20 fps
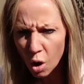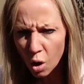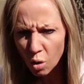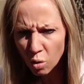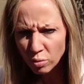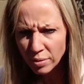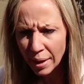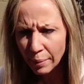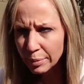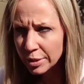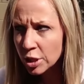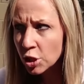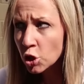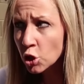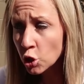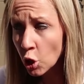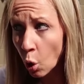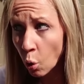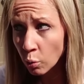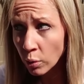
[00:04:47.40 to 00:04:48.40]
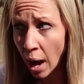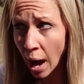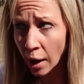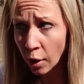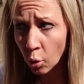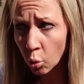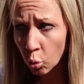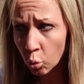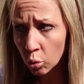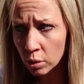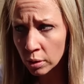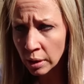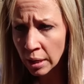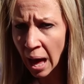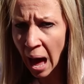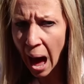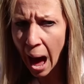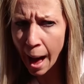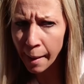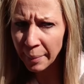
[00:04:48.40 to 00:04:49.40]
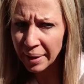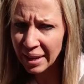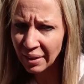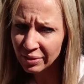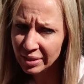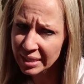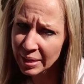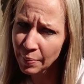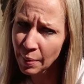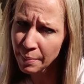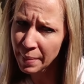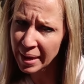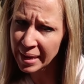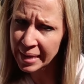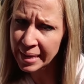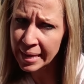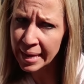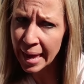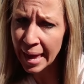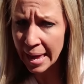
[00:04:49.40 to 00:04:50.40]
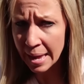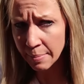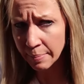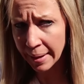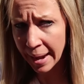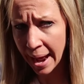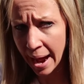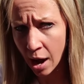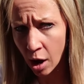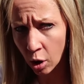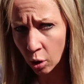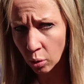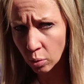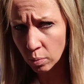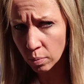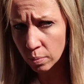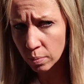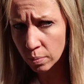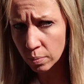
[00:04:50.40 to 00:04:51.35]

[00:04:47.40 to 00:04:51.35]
Oh, that was so not cool. I'm gonna have to step up my game now.